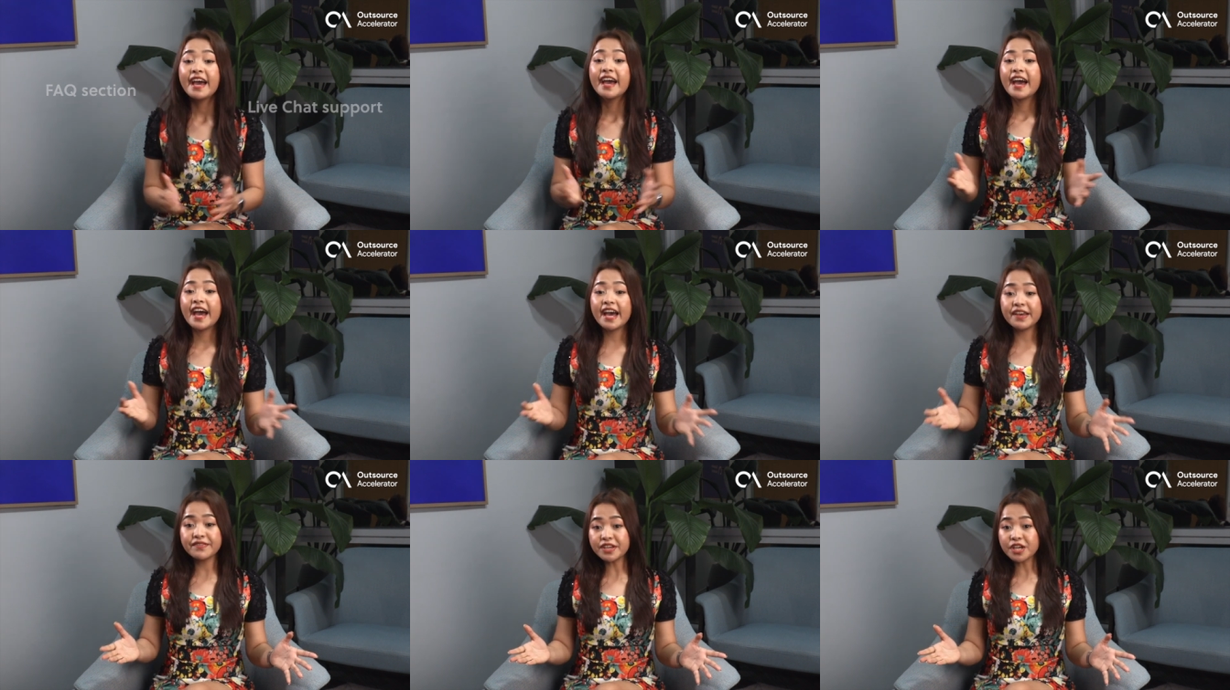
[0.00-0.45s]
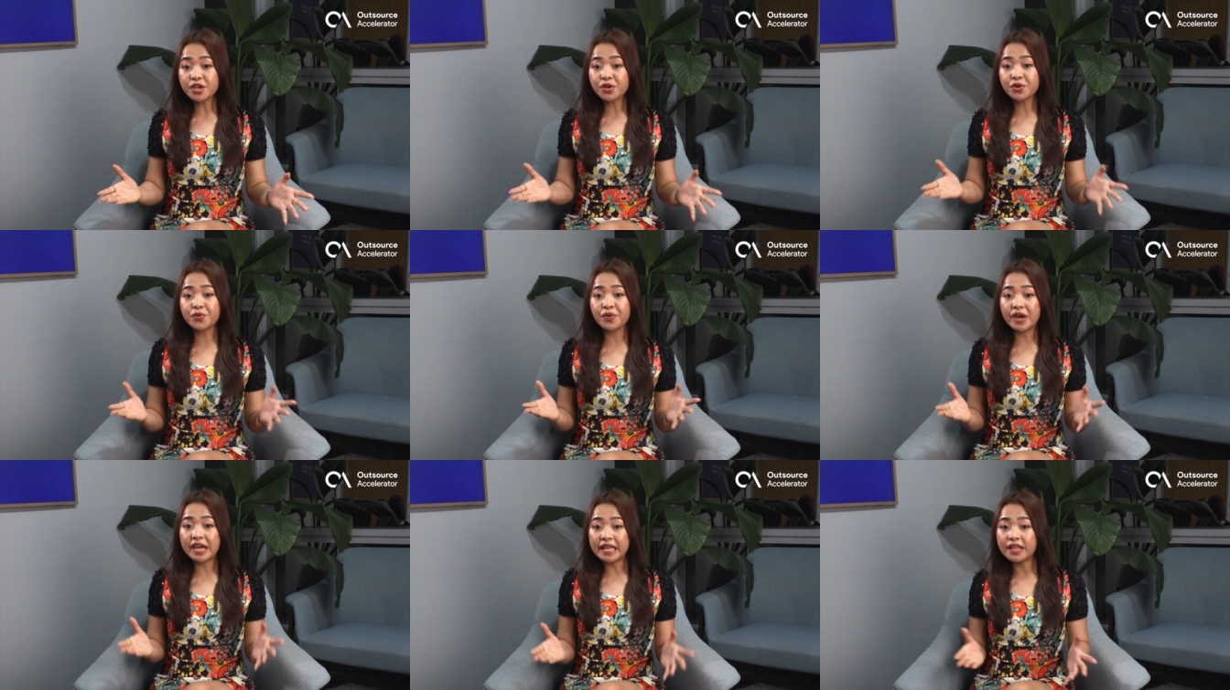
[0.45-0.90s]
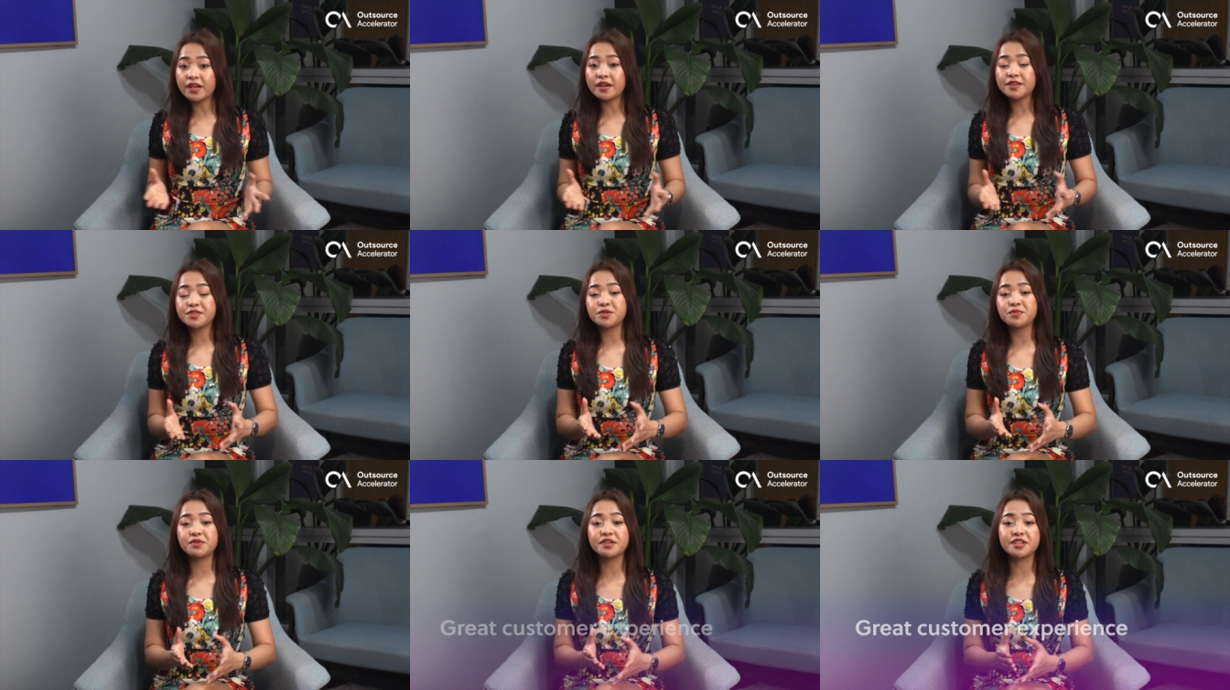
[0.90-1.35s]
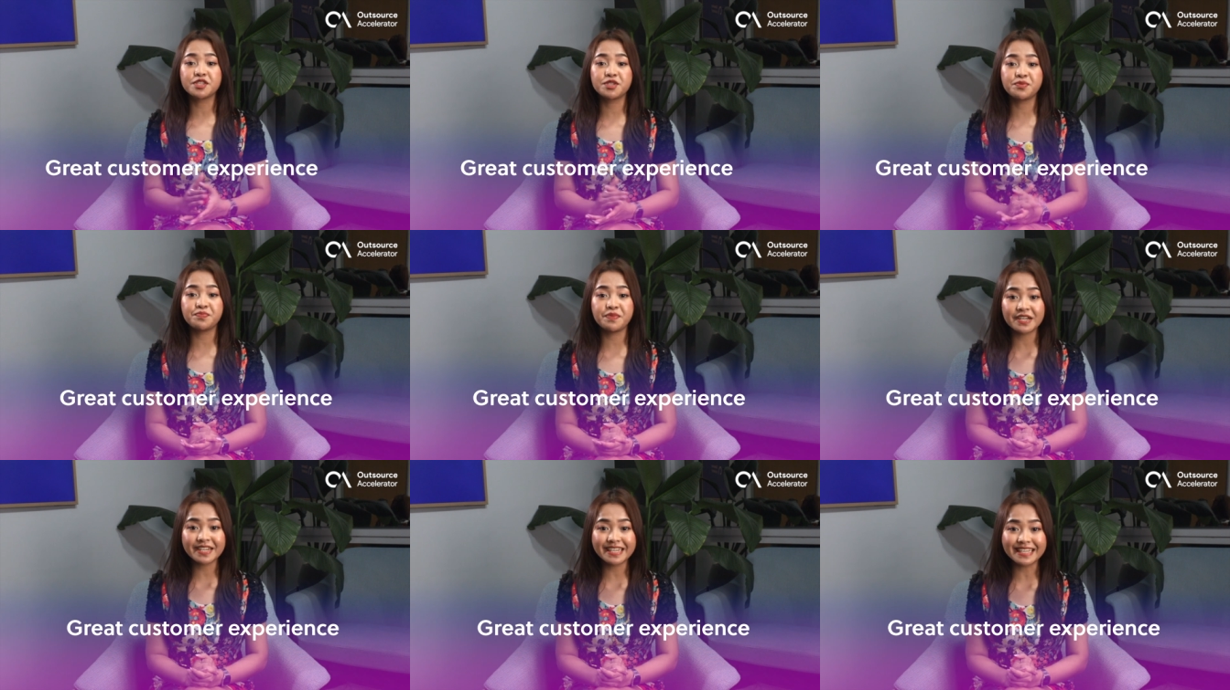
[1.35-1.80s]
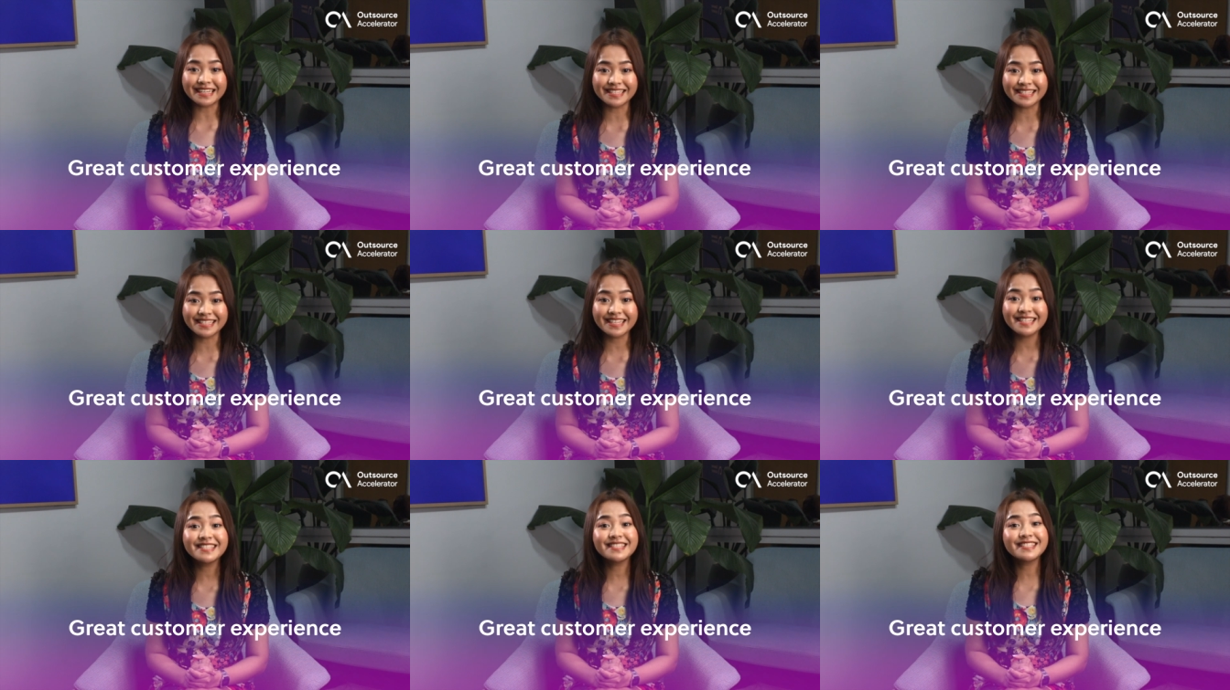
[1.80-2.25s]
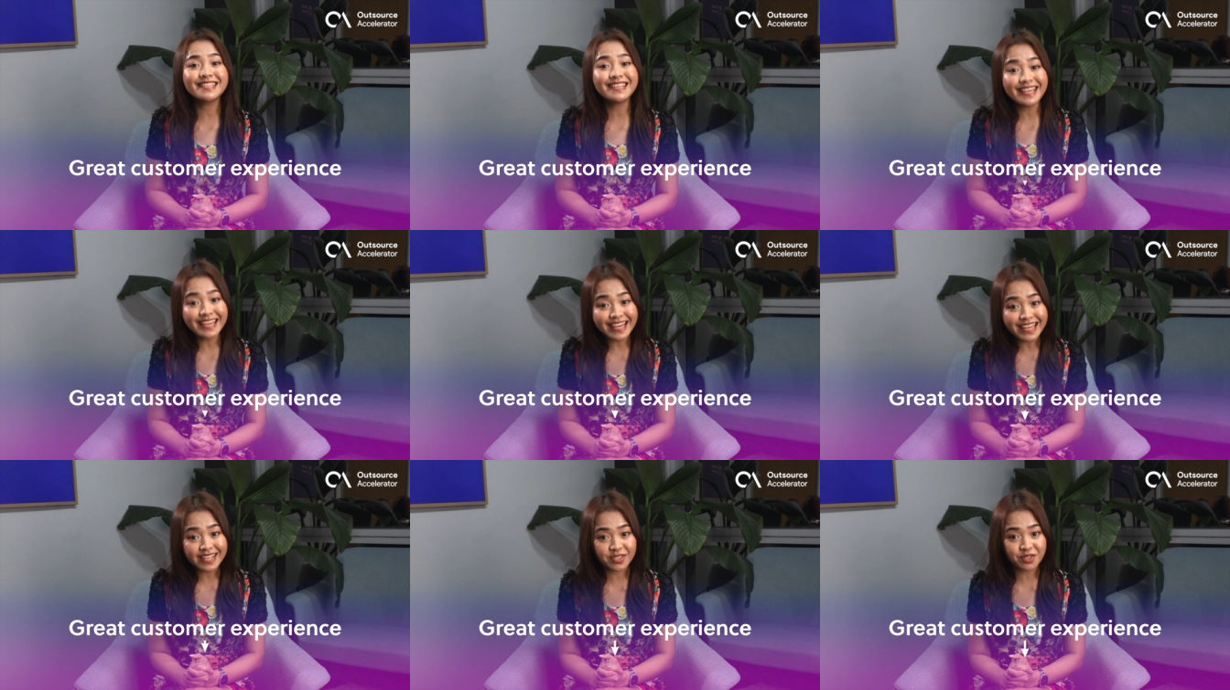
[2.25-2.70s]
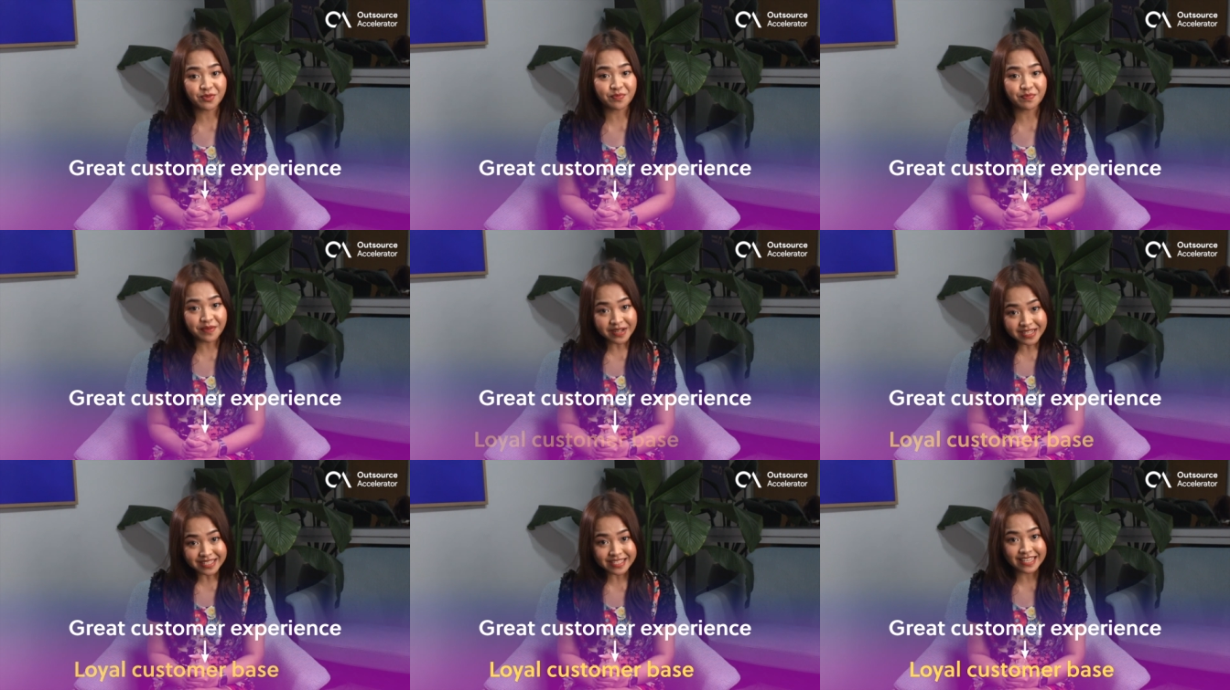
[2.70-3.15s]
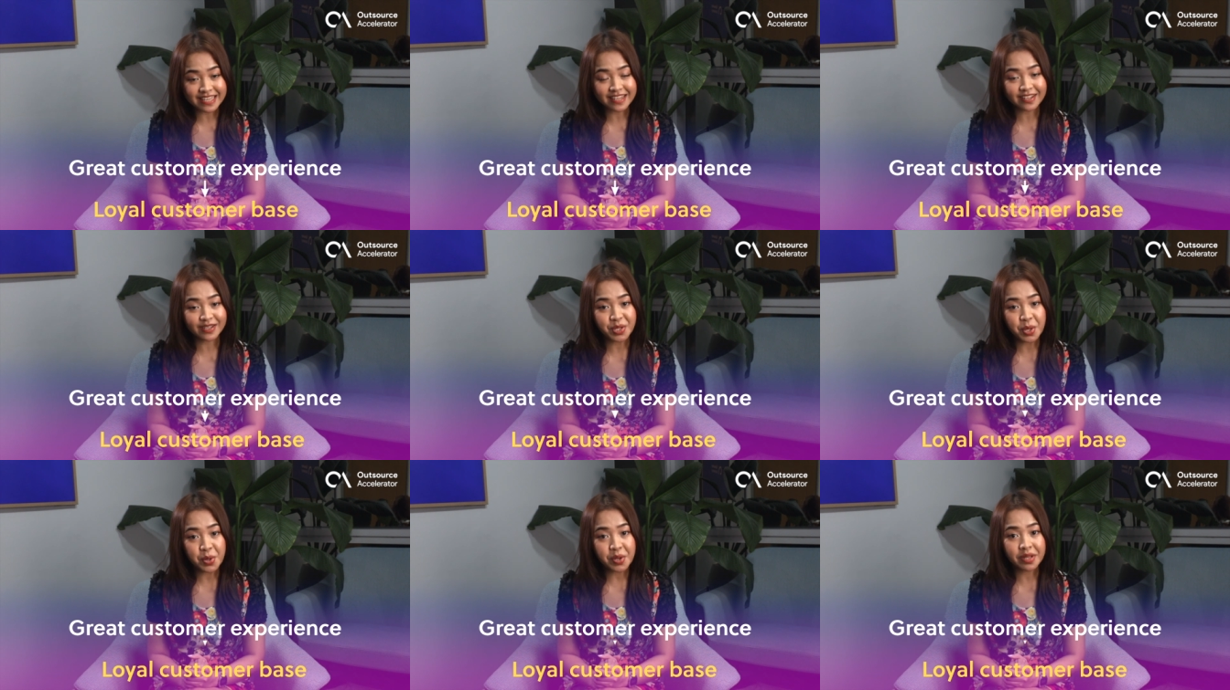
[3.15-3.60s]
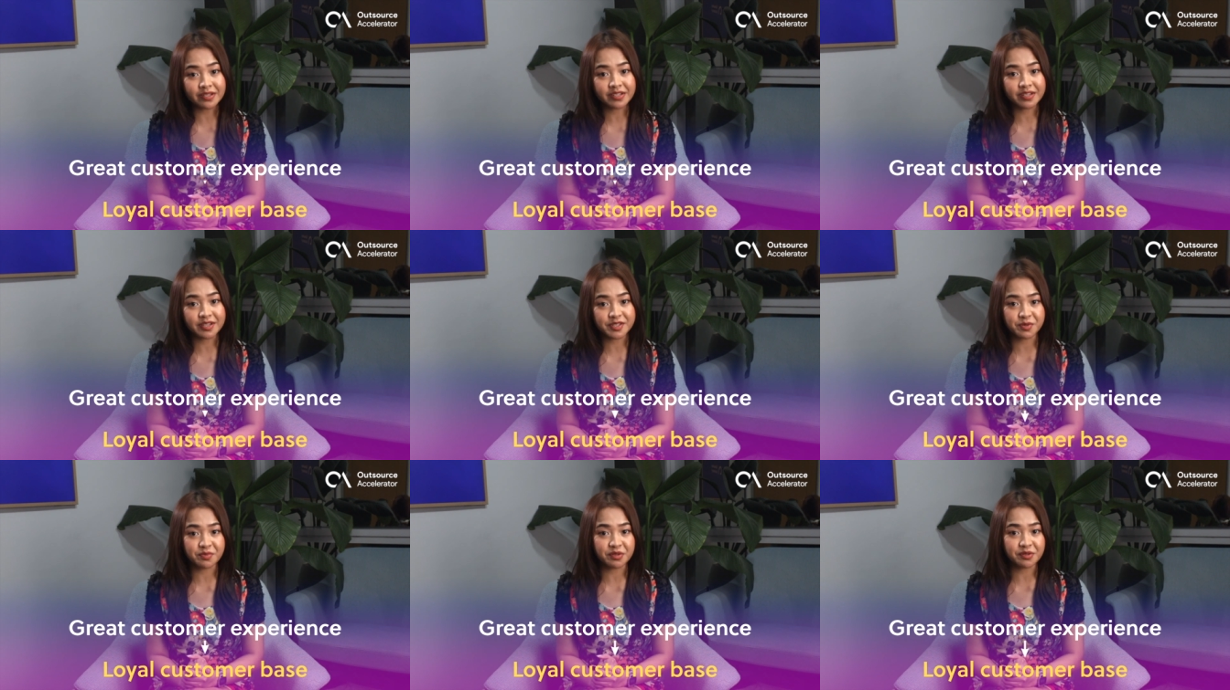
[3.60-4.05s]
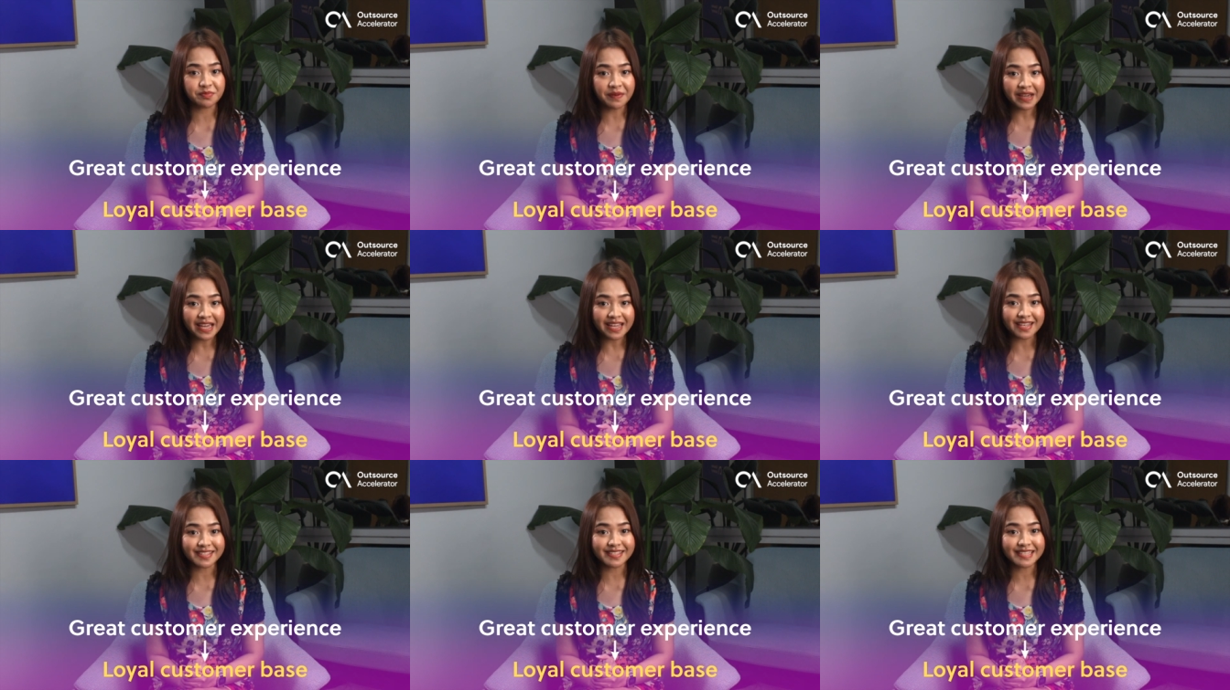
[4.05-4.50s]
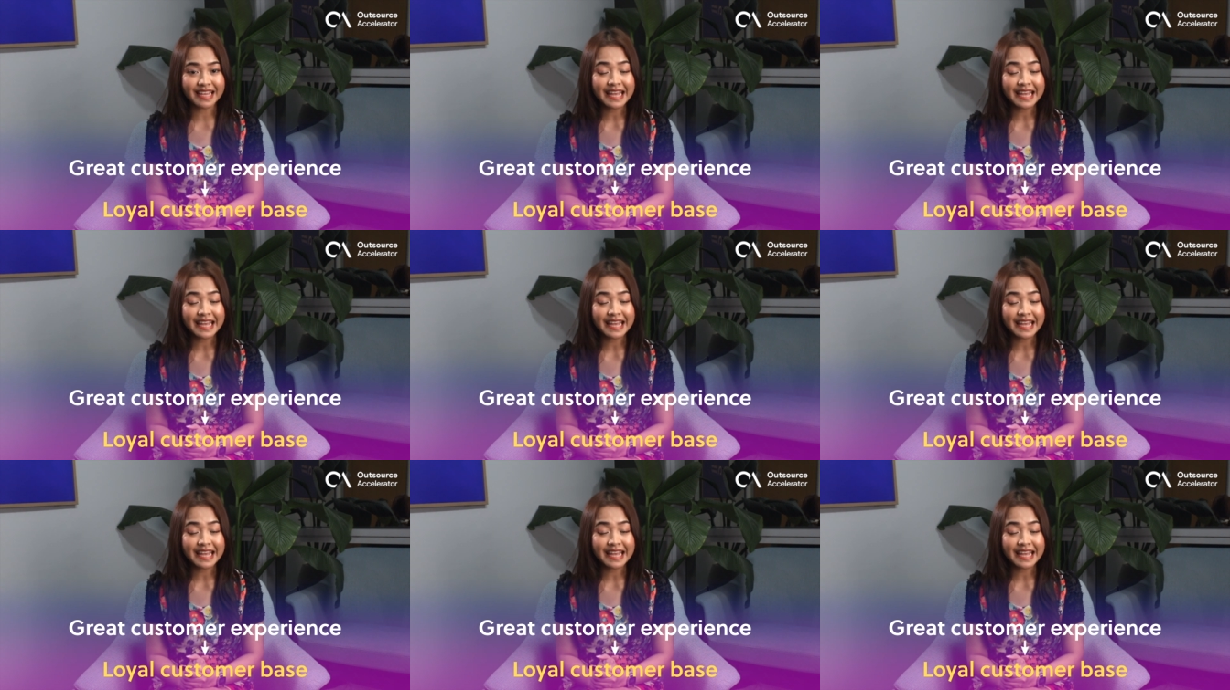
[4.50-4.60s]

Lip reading: Having a great customer experience is key to building a loyal customer base,